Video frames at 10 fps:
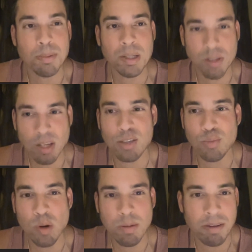as
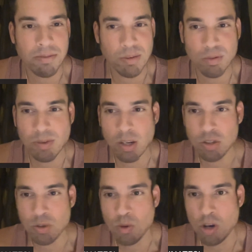one of my favorite fighters
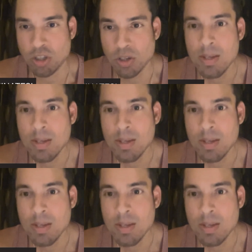to watch.